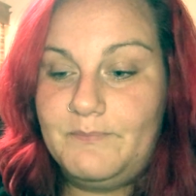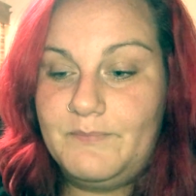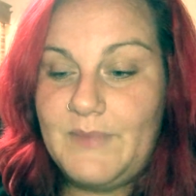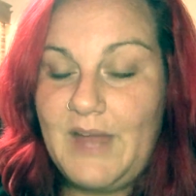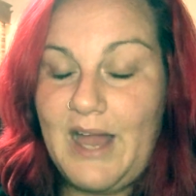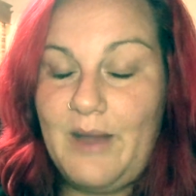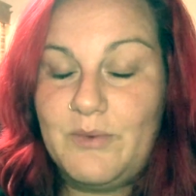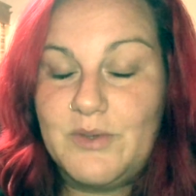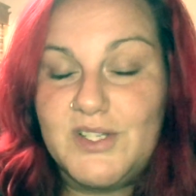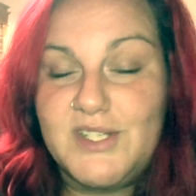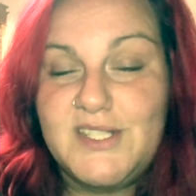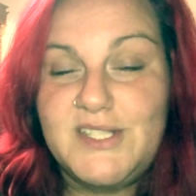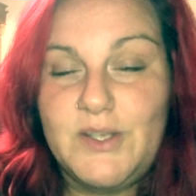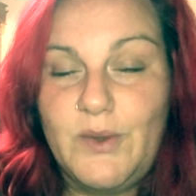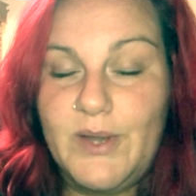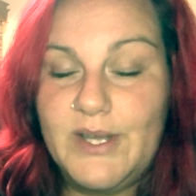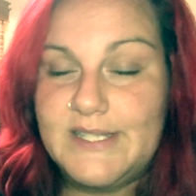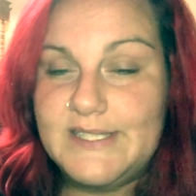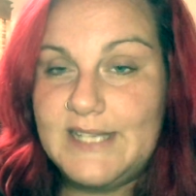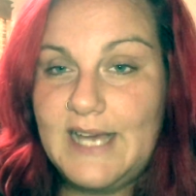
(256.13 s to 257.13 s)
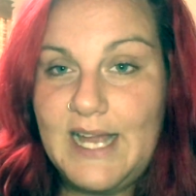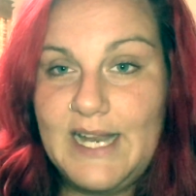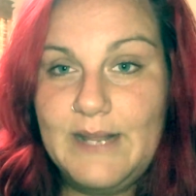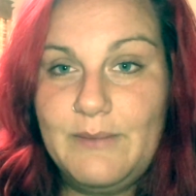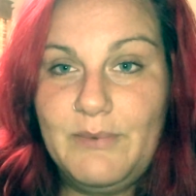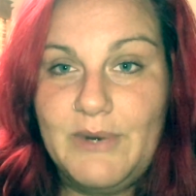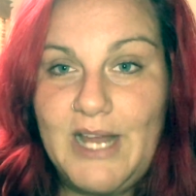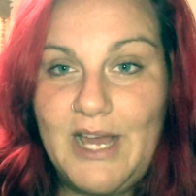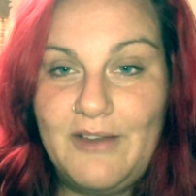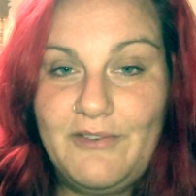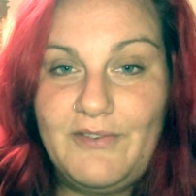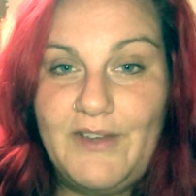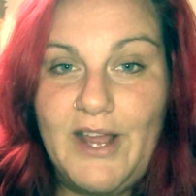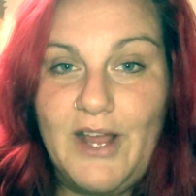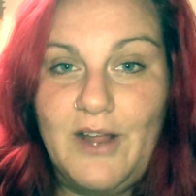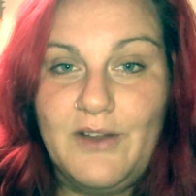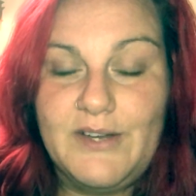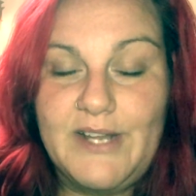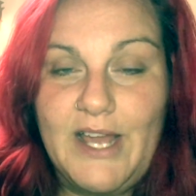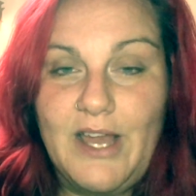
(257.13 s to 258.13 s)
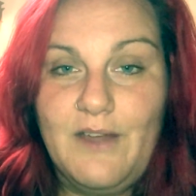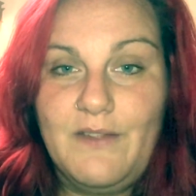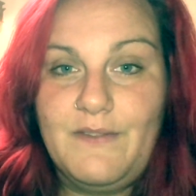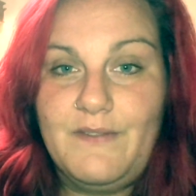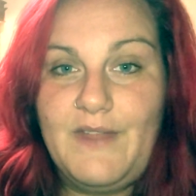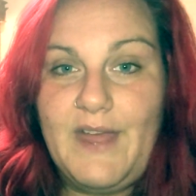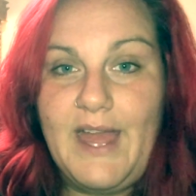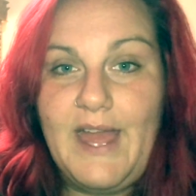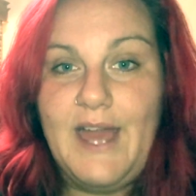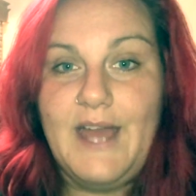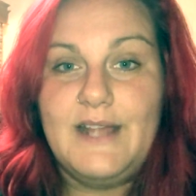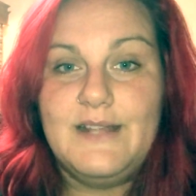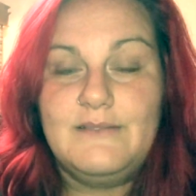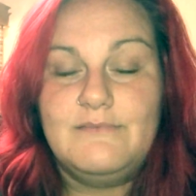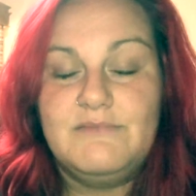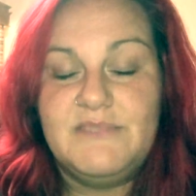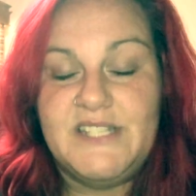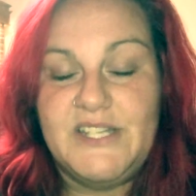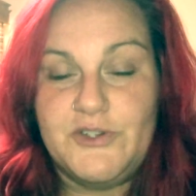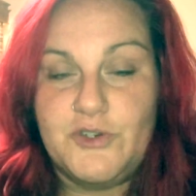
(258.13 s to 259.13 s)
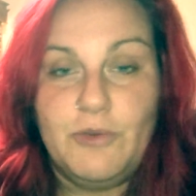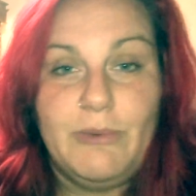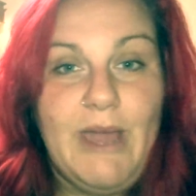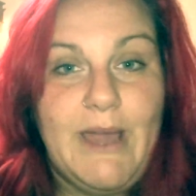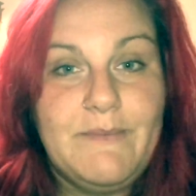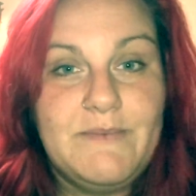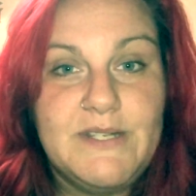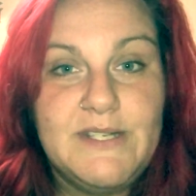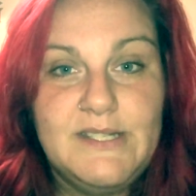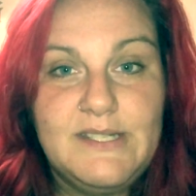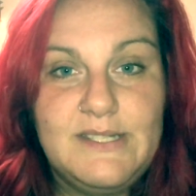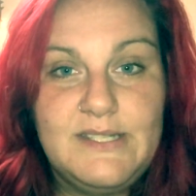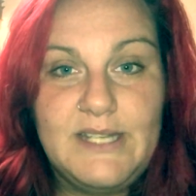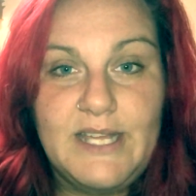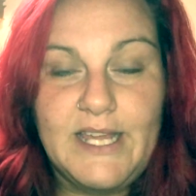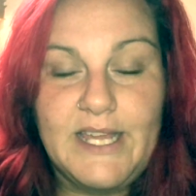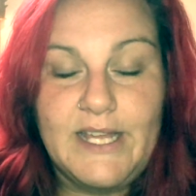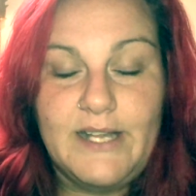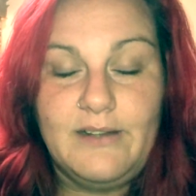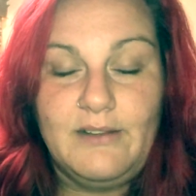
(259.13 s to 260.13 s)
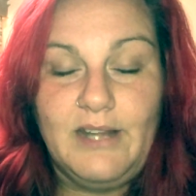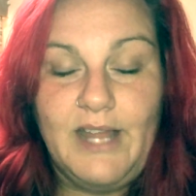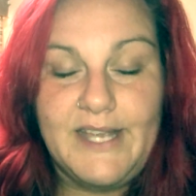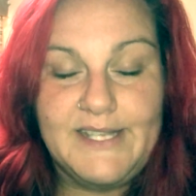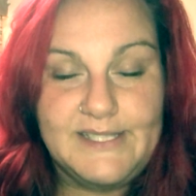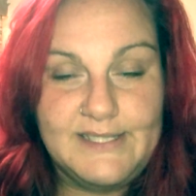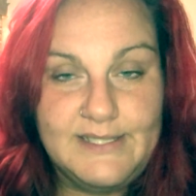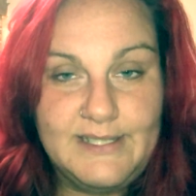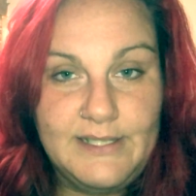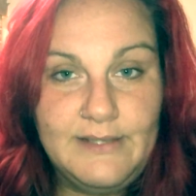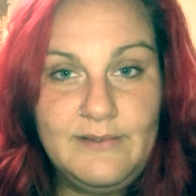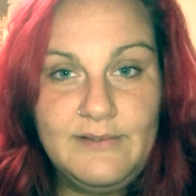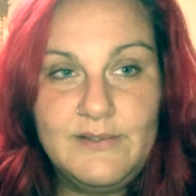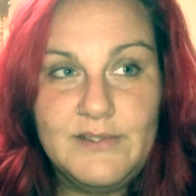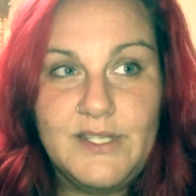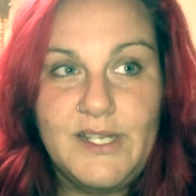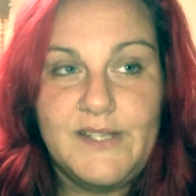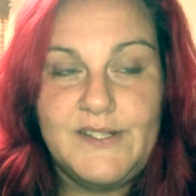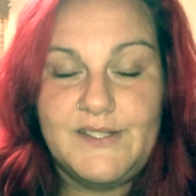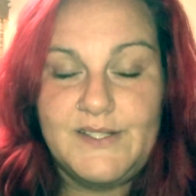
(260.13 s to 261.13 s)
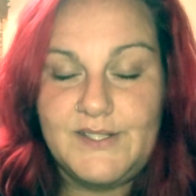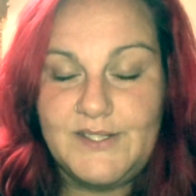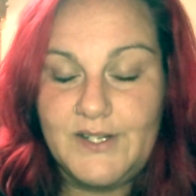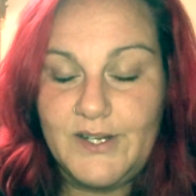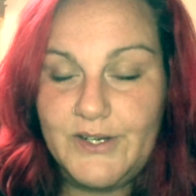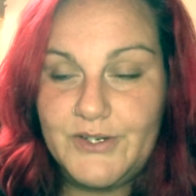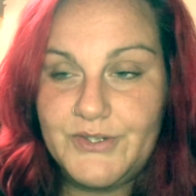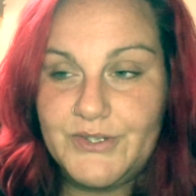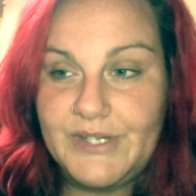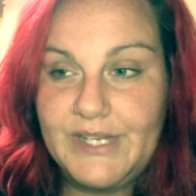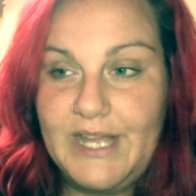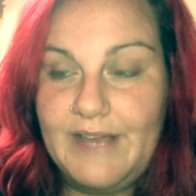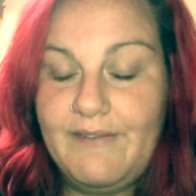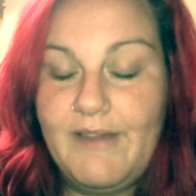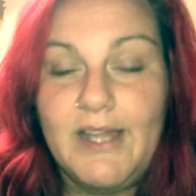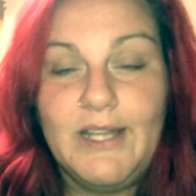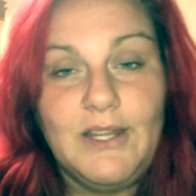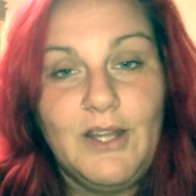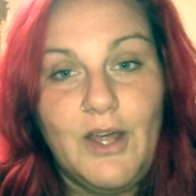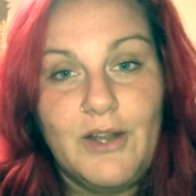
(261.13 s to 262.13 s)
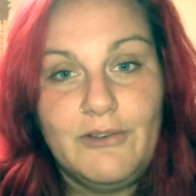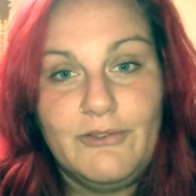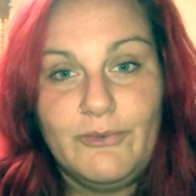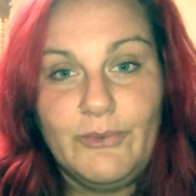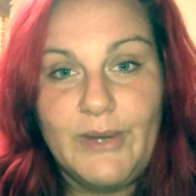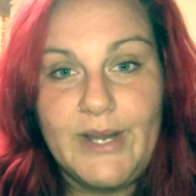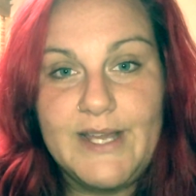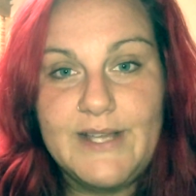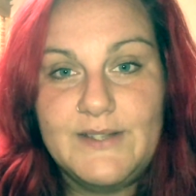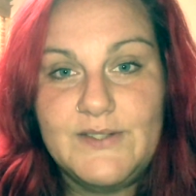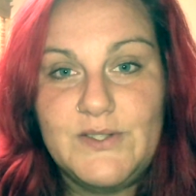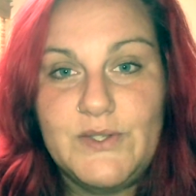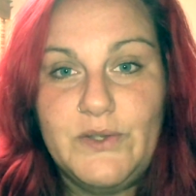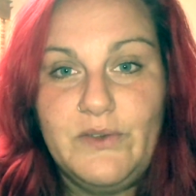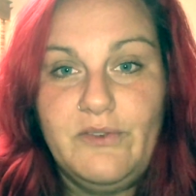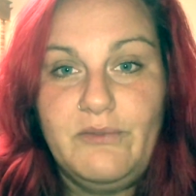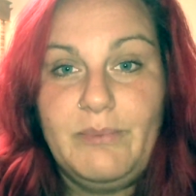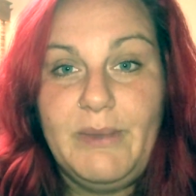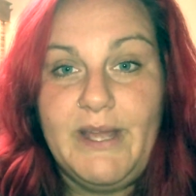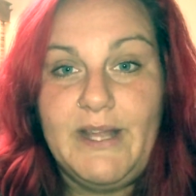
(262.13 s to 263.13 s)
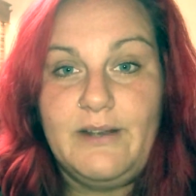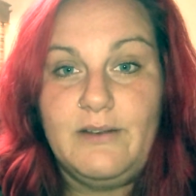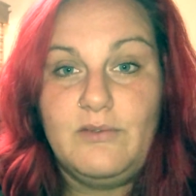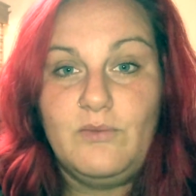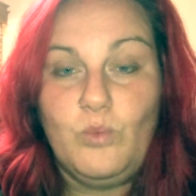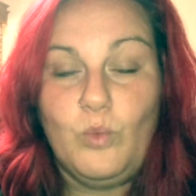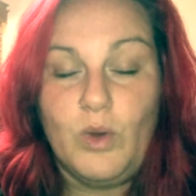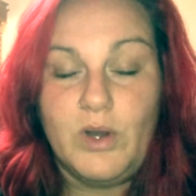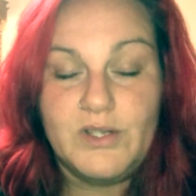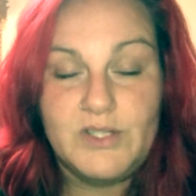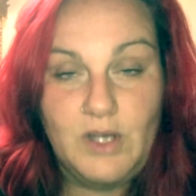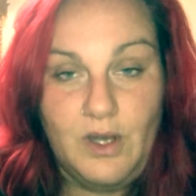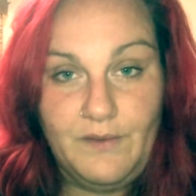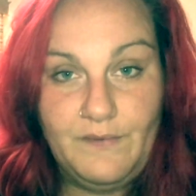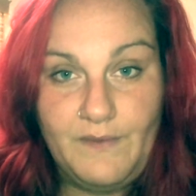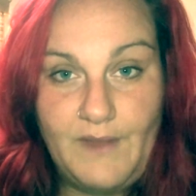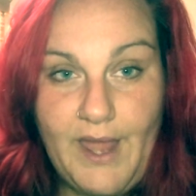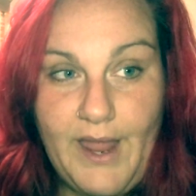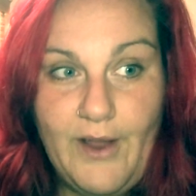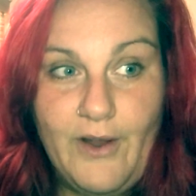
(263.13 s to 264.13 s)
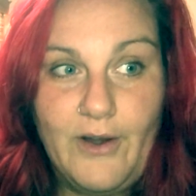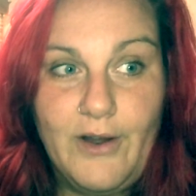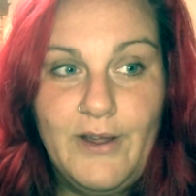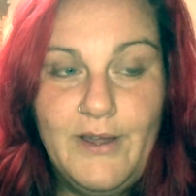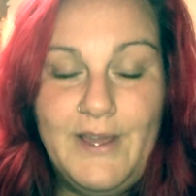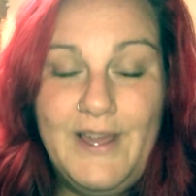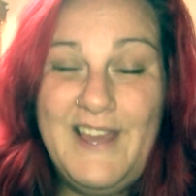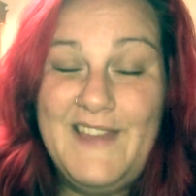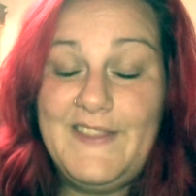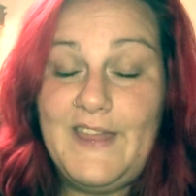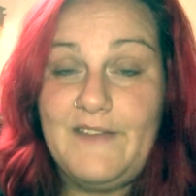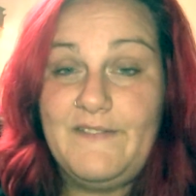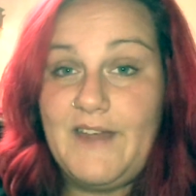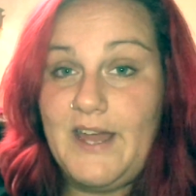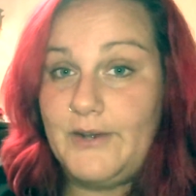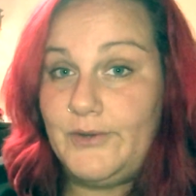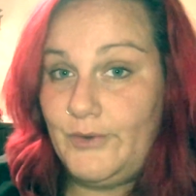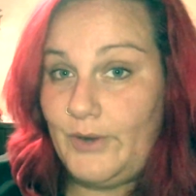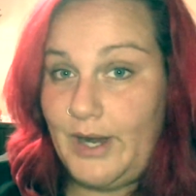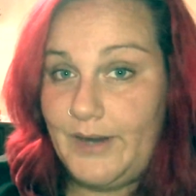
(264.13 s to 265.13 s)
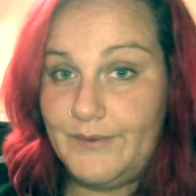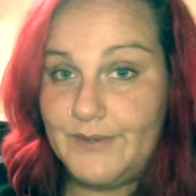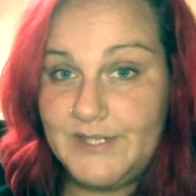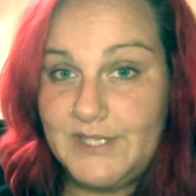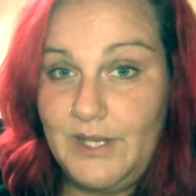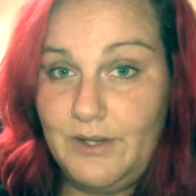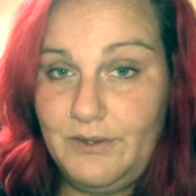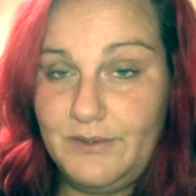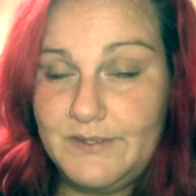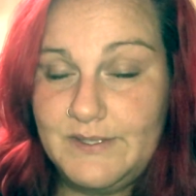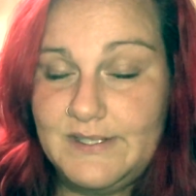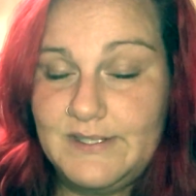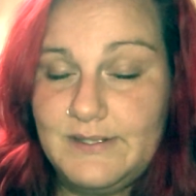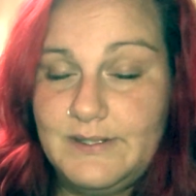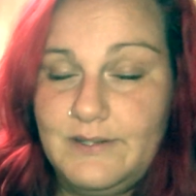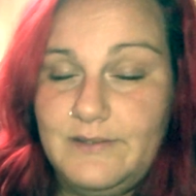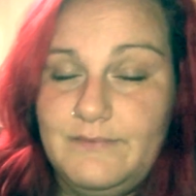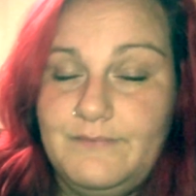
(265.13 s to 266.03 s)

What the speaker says: I was so excited when I found out that Central Baptist in Lexington does the surgery. I've had a lot of friends who have been worked on there. They've had great results.